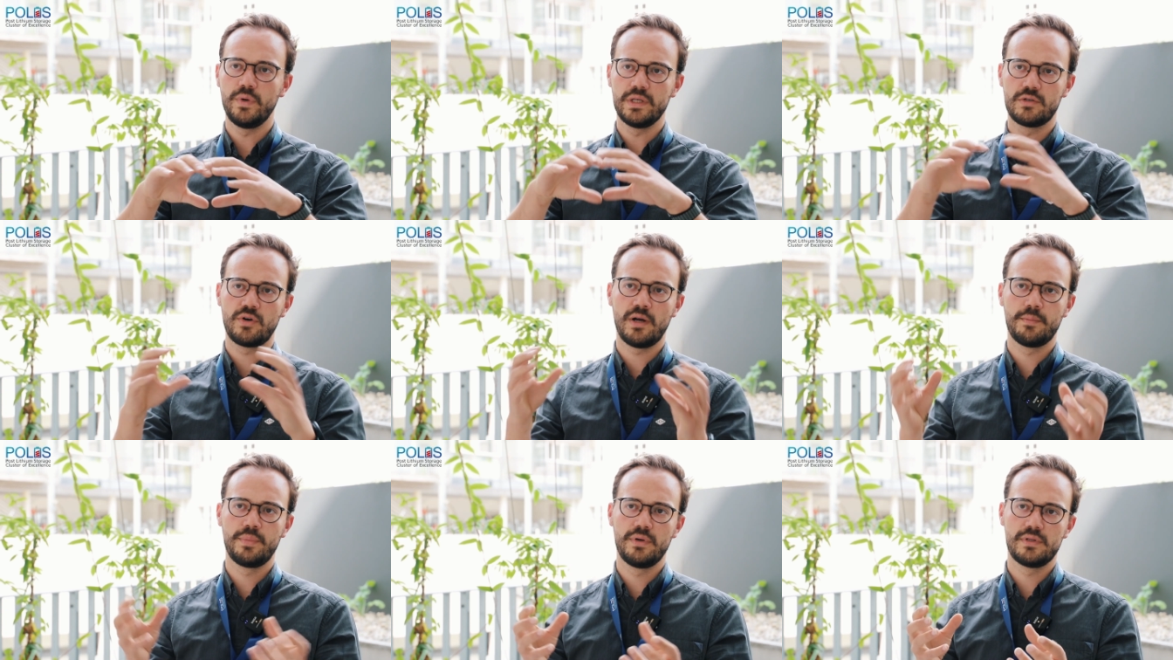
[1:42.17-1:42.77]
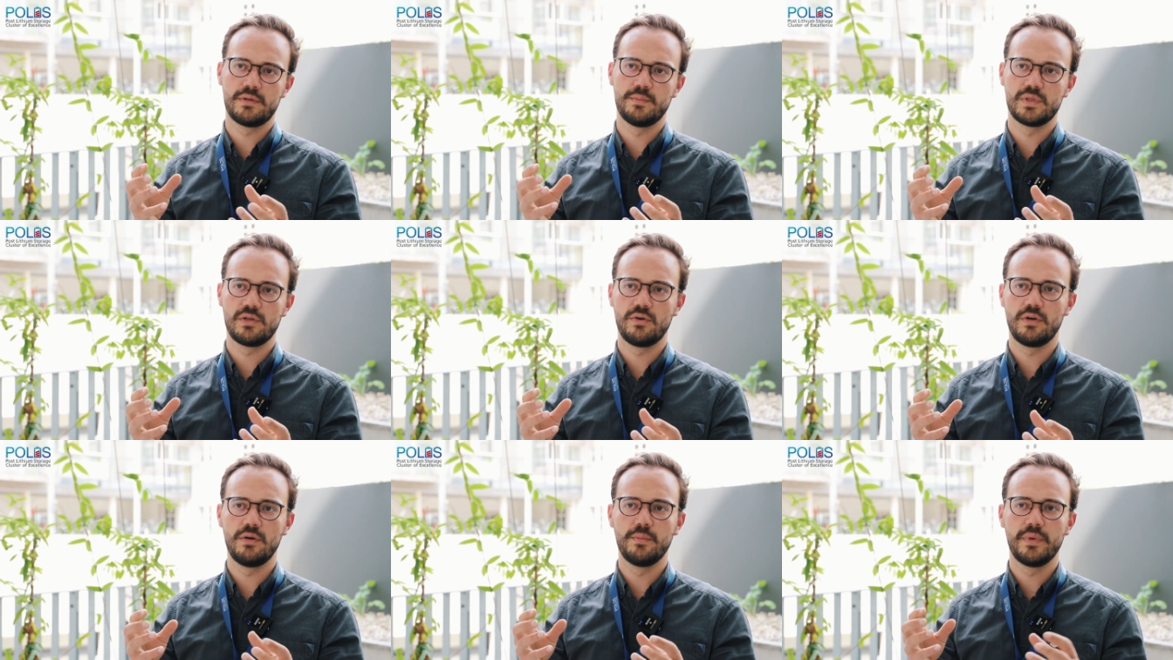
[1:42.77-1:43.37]
we trap some
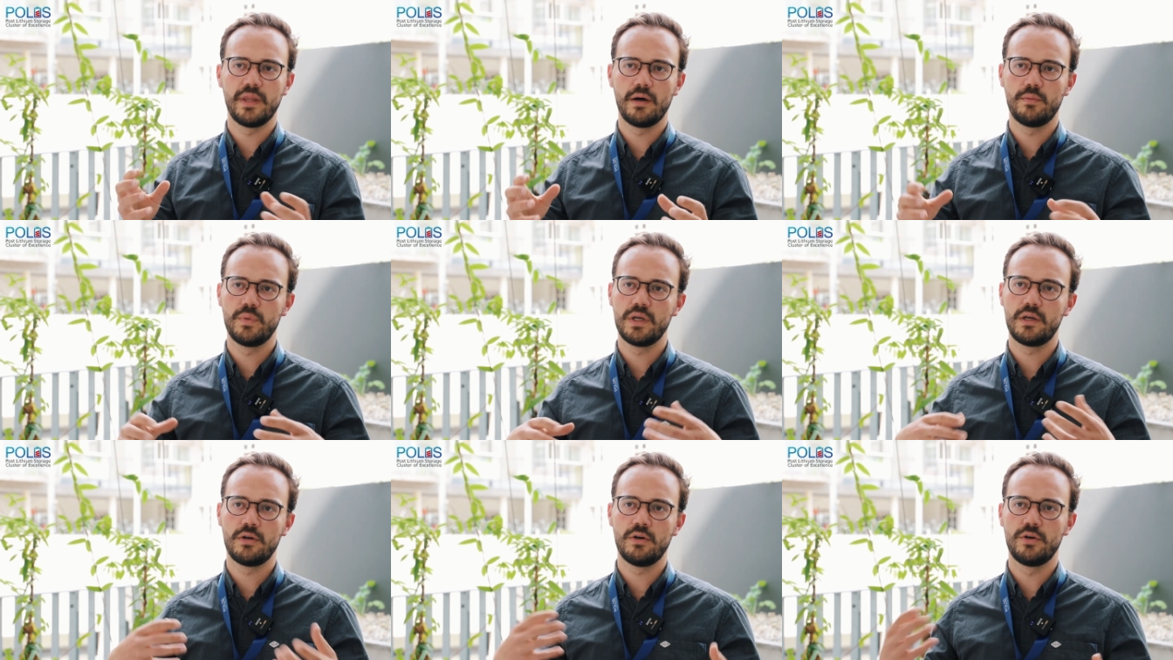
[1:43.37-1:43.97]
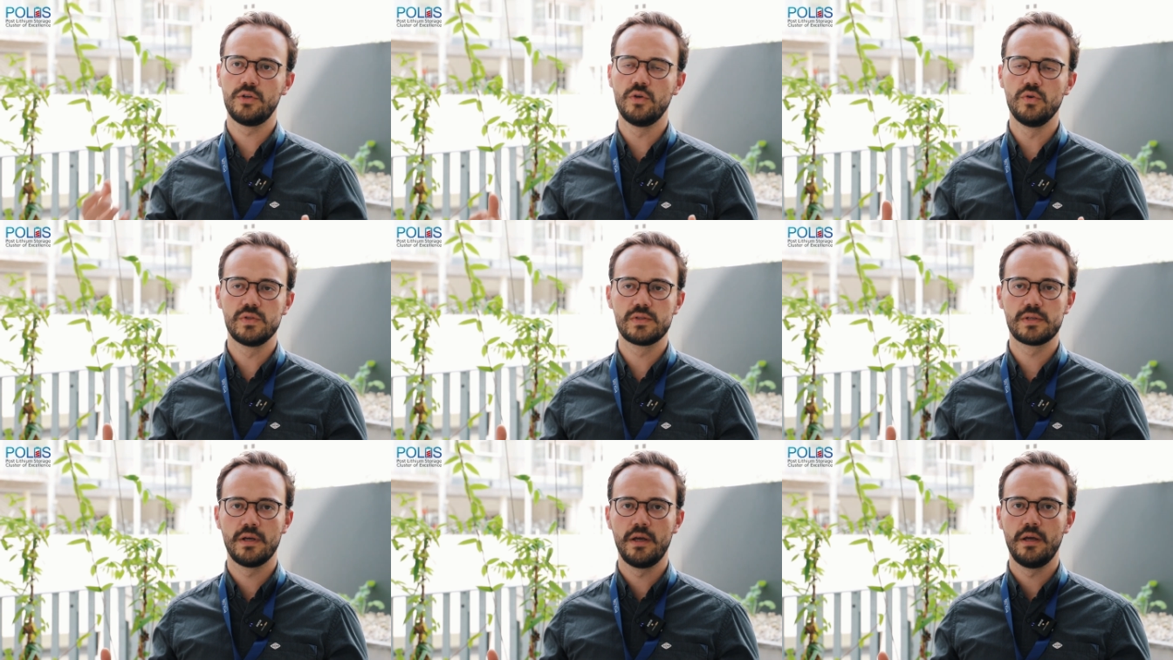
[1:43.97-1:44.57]
sodium, and that we cannot
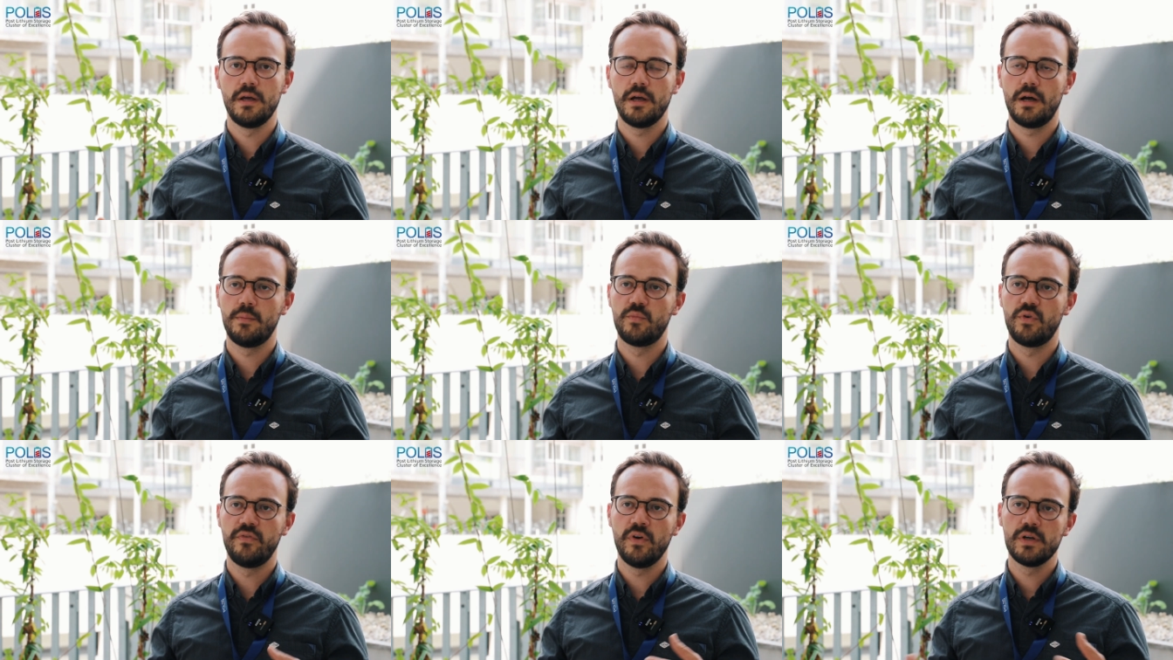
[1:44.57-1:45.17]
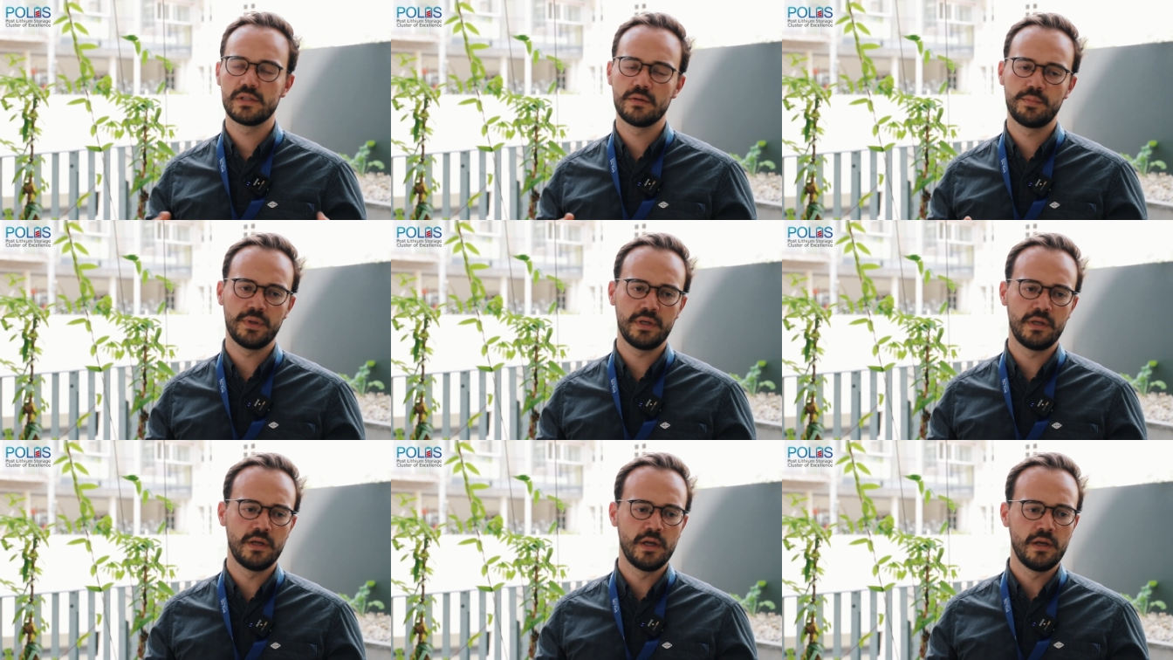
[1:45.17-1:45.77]
use um,
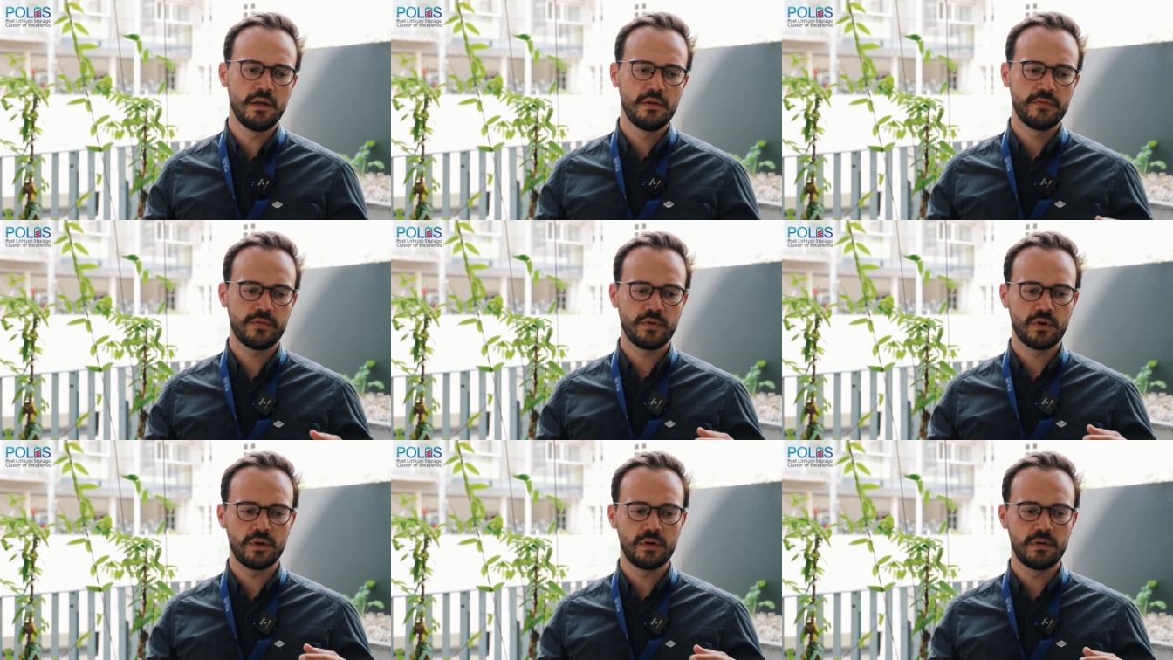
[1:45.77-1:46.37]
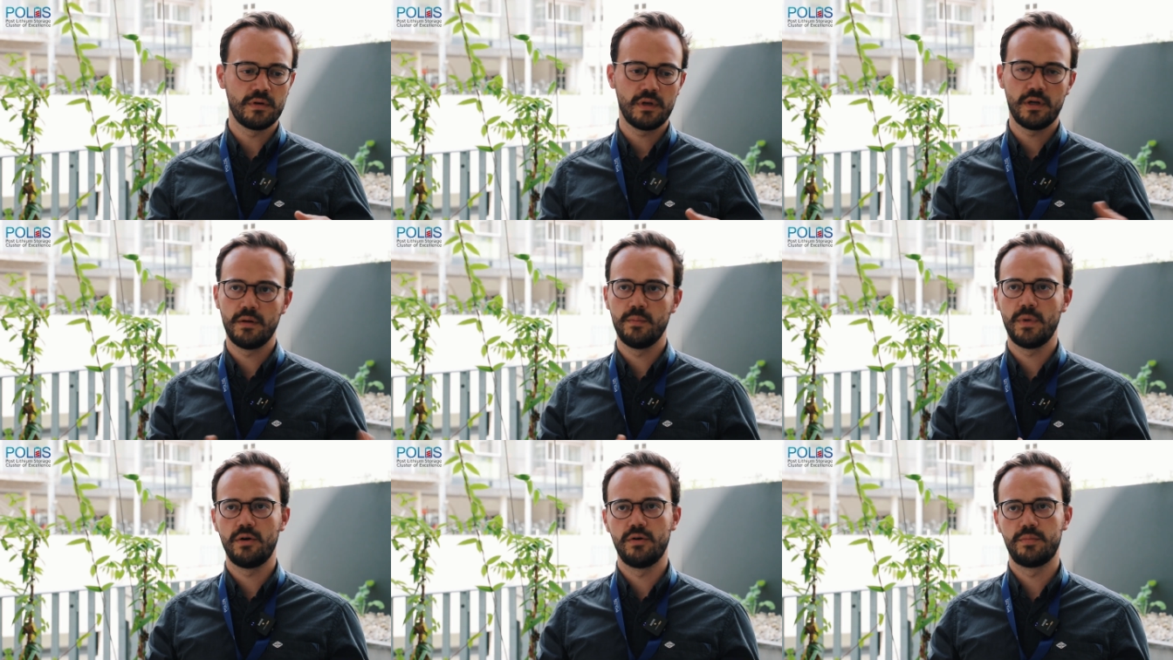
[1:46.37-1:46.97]
reversibly for
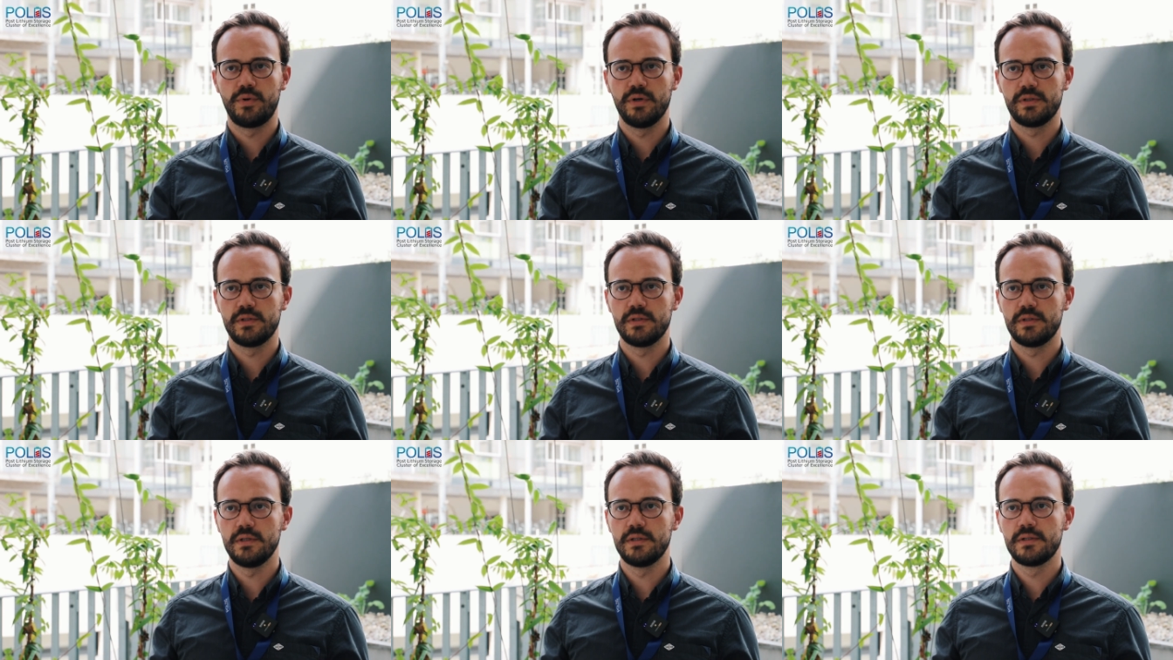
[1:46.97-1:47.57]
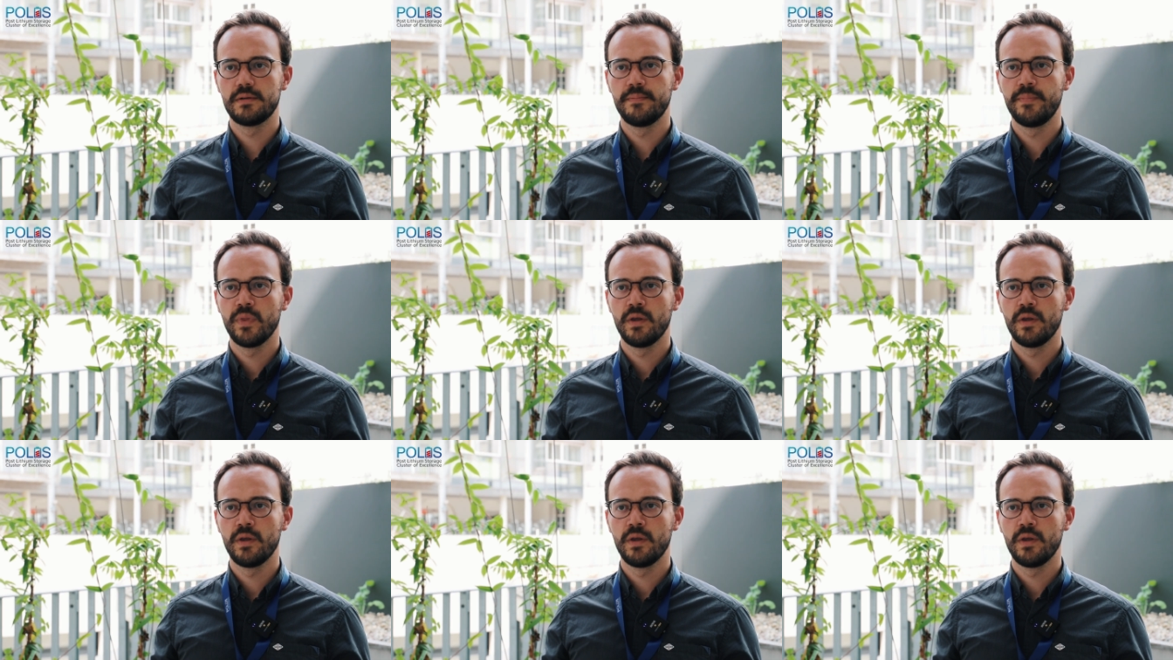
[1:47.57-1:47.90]
um, our processes.